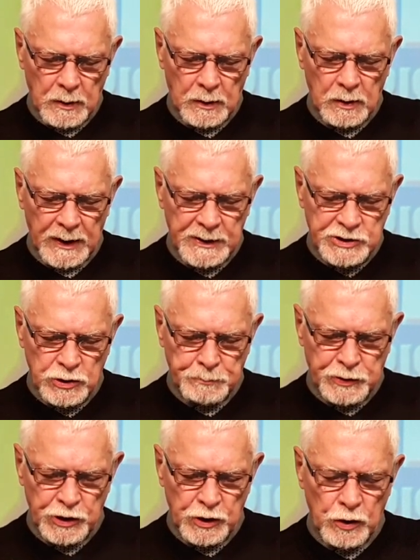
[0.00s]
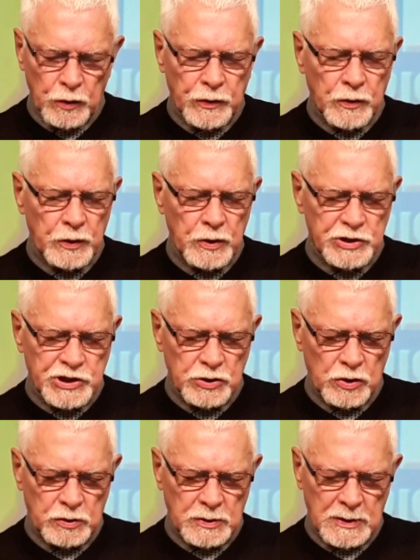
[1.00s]
and linked up to you through your
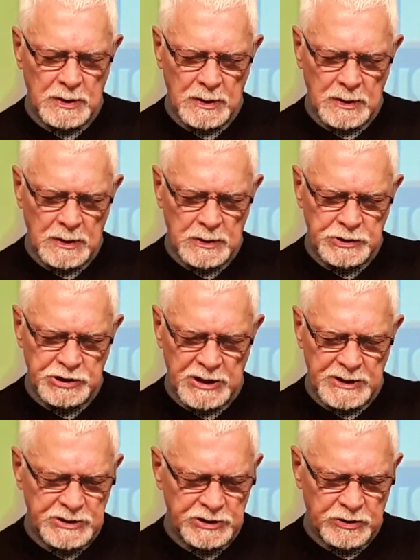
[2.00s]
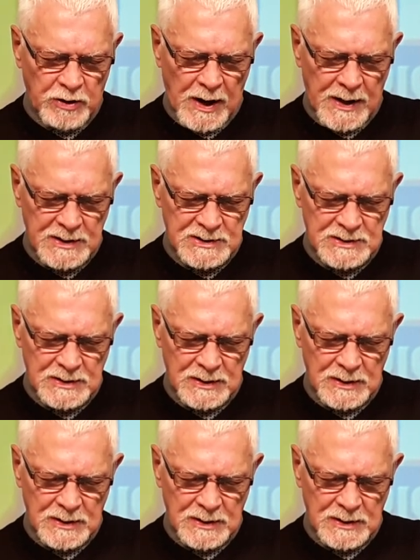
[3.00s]
Son, Jesus Christ.